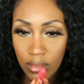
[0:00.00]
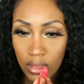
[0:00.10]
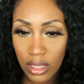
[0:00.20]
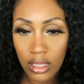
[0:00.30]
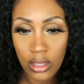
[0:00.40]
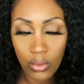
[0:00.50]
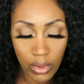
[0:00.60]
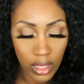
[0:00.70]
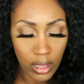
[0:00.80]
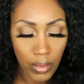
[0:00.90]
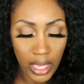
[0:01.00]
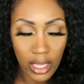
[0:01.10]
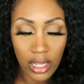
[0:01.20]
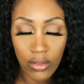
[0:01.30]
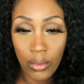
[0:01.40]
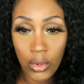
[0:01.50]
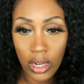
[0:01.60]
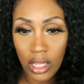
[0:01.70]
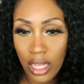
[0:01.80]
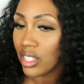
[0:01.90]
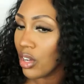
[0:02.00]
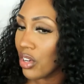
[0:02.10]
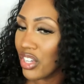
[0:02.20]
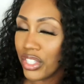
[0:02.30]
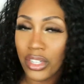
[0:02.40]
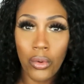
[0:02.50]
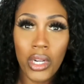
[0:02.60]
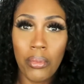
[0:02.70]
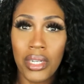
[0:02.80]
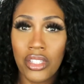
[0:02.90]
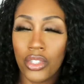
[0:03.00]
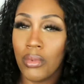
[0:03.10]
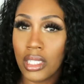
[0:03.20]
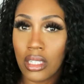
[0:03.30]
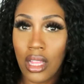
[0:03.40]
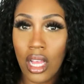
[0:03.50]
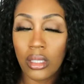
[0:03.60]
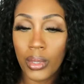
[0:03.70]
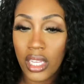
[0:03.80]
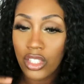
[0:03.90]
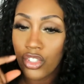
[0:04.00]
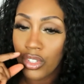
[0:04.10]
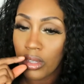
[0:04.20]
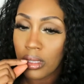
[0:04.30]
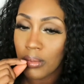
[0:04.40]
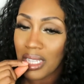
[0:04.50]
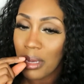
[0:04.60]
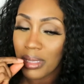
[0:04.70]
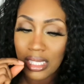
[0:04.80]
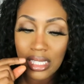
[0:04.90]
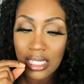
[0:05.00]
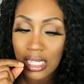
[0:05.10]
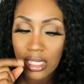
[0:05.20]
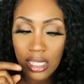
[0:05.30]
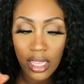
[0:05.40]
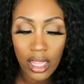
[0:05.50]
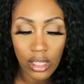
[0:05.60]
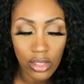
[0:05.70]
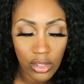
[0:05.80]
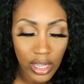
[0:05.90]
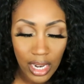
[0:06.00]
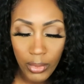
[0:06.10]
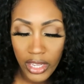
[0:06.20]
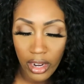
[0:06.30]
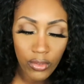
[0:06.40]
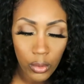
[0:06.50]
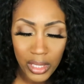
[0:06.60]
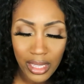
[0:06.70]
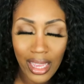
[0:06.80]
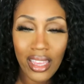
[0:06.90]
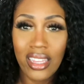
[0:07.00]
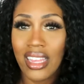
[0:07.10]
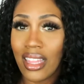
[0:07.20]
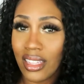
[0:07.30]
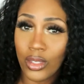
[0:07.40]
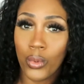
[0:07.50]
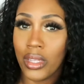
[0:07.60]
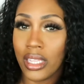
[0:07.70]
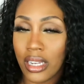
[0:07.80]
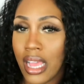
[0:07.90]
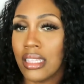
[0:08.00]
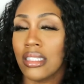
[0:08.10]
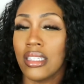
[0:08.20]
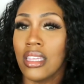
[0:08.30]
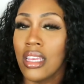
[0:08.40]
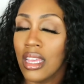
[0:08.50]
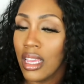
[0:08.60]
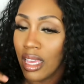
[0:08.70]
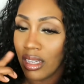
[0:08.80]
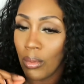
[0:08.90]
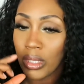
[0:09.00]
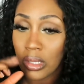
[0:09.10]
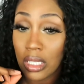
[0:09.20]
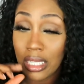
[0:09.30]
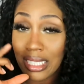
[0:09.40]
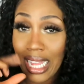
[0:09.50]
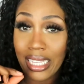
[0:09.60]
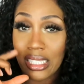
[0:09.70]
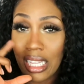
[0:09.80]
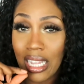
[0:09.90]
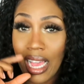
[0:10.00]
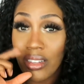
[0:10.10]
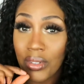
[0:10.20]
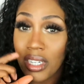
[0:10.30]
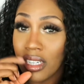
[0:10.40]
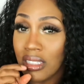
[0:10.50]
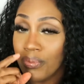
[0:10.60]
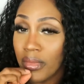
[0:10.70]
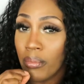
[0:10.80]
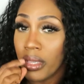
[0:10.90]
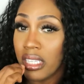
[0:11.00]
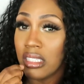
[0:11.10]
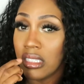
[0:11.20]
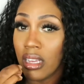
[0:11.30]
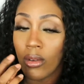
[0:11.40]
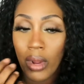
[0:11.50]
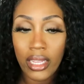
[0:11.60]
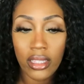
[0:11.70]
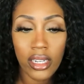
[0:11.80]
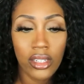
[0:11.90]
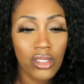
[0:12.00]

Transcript: to just really make it even more glossy. You know, you don't want to put too much gloss because you know sometimes it sticks together, so you got to be careful with that, and that looks really nasty and almost looks like saliva being stuck right there,